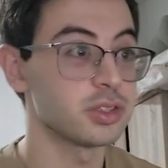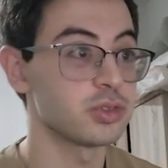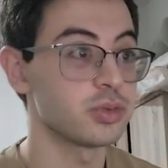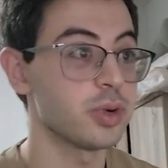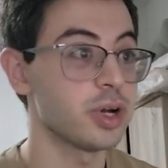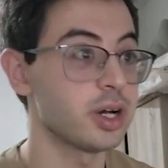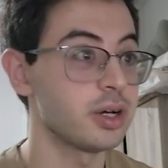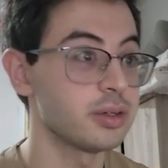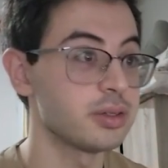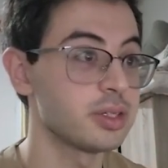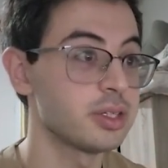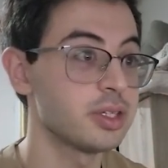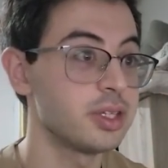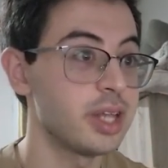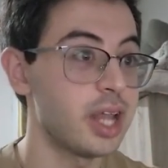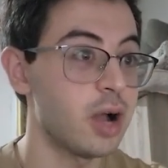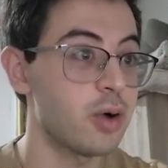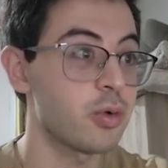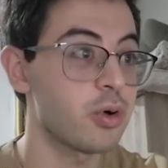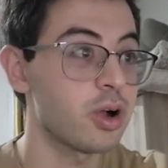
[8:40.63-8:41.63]
as well.
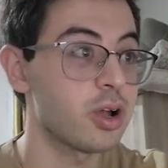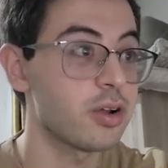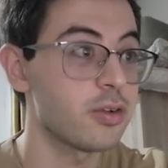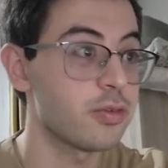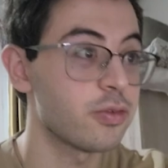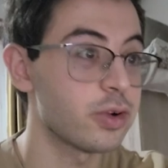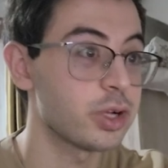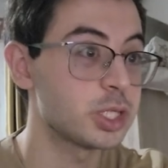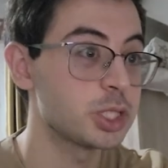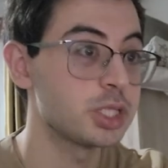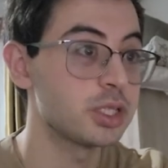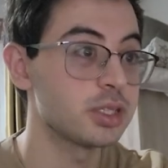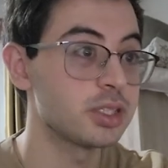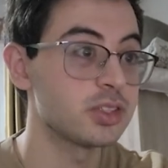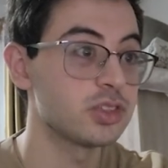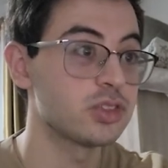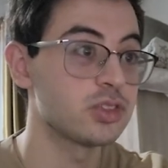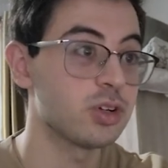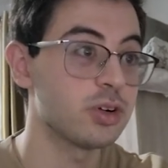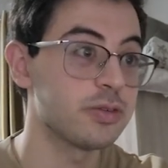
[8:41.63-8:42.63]
Now we're on a
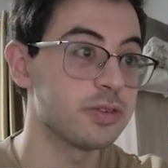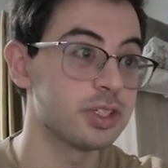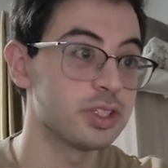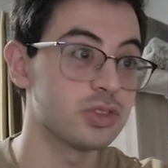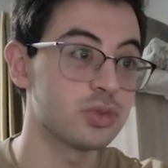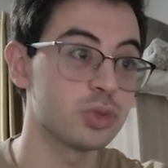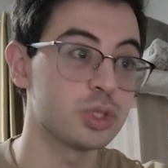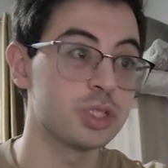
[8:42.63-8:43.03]
frictionless surface,